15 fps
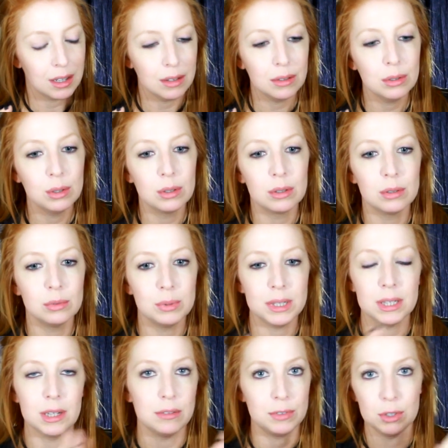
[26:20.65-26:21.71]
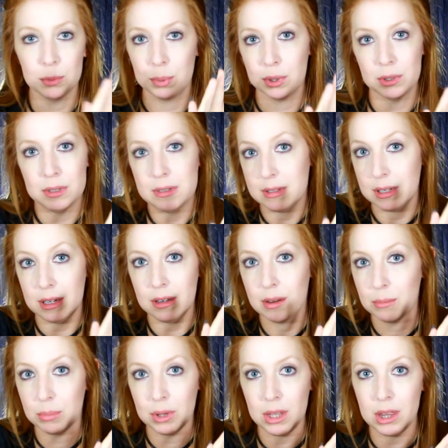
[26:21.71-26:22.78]
The other girl, we left her purse
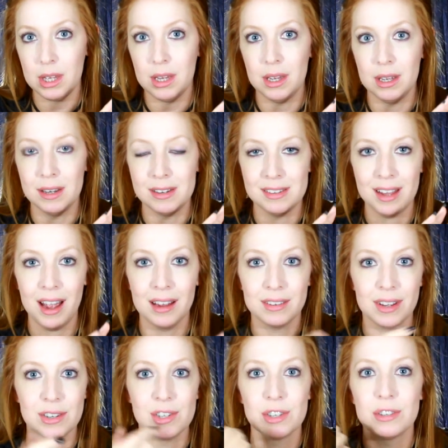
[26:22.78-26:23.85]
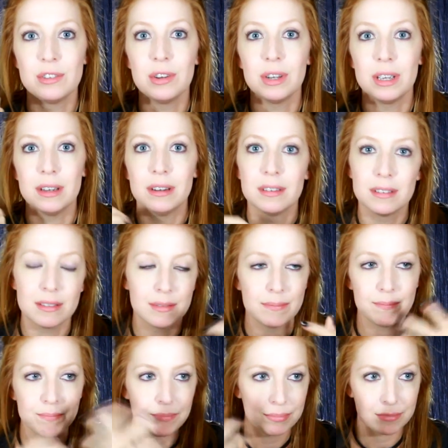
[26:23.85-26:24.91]
like completely intact. I just took it
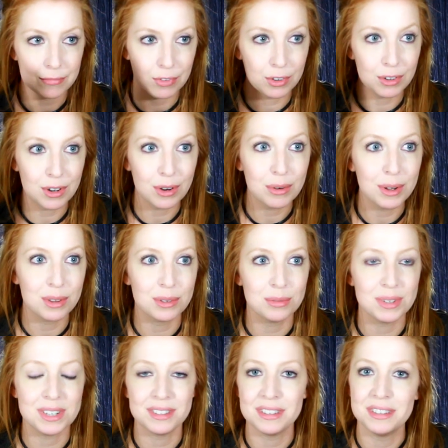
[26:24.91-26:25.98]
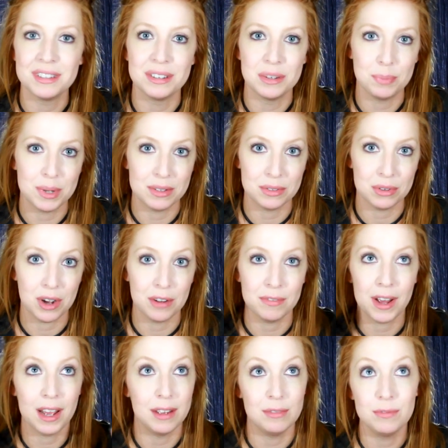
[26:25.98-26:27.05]
for no other reason than to piss her
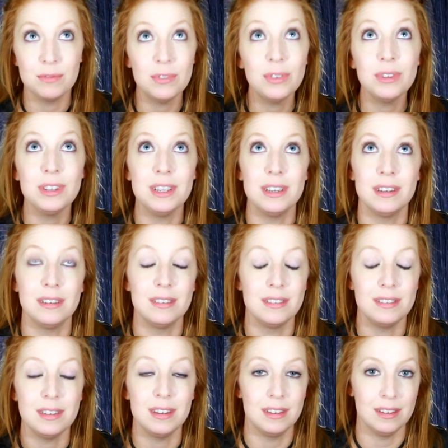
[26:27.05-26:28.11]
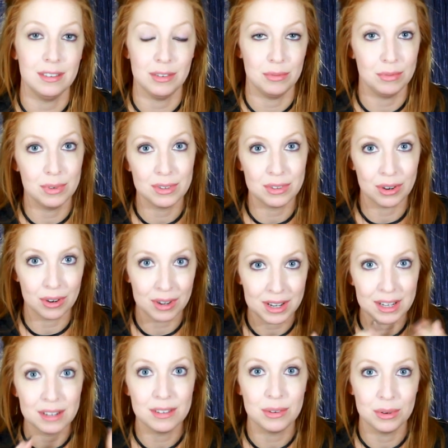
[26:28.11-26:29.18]
off. I had fully intended on
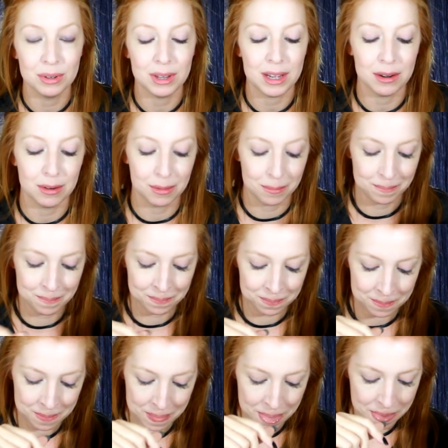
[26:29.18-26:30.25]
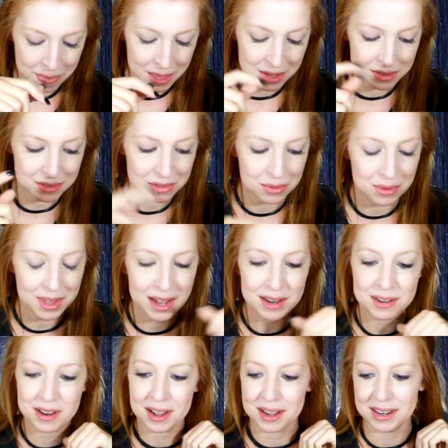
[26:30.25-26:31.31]
returning it to her later. So
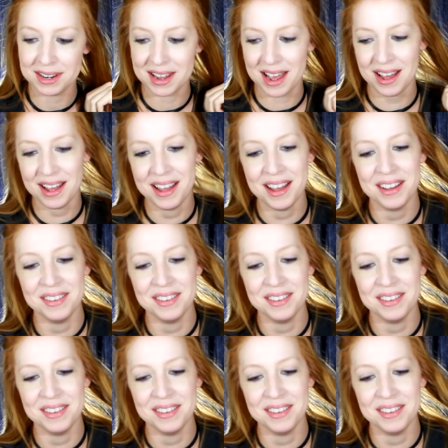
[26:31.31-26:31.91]
that night,